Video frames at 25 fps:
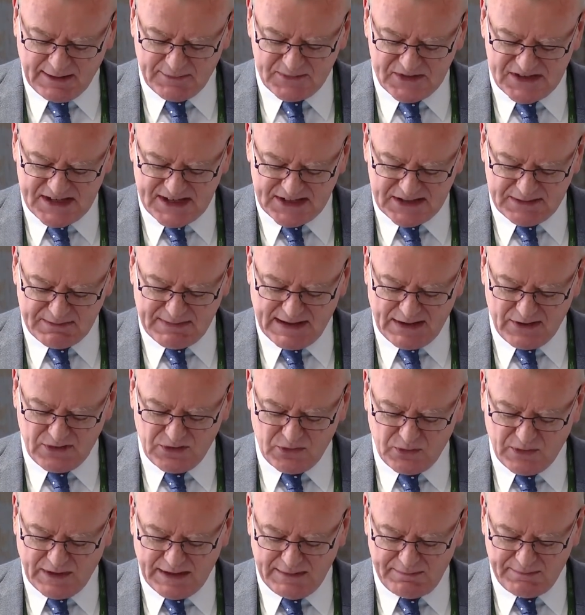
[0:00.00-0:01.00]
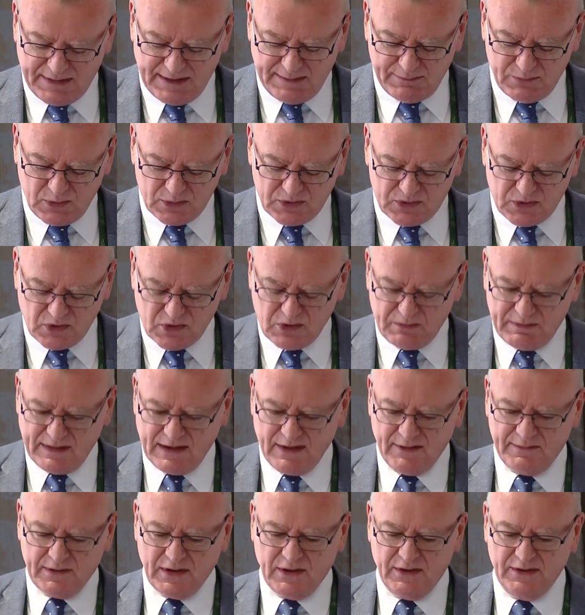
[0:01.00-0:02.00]
upset about the way people talk
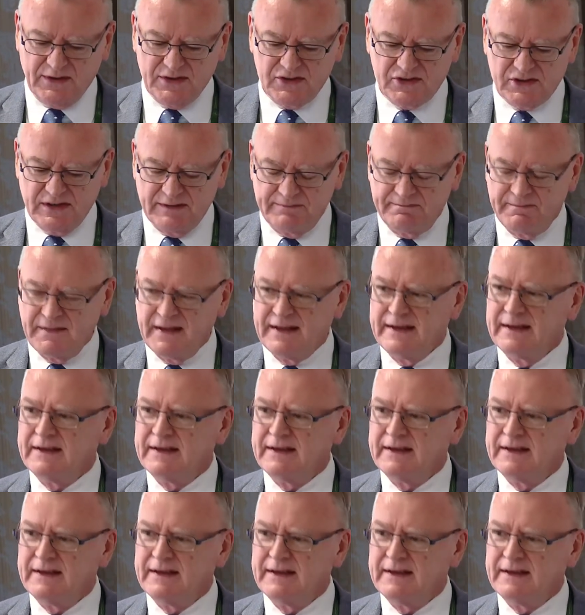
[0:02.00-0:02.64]
about partnership.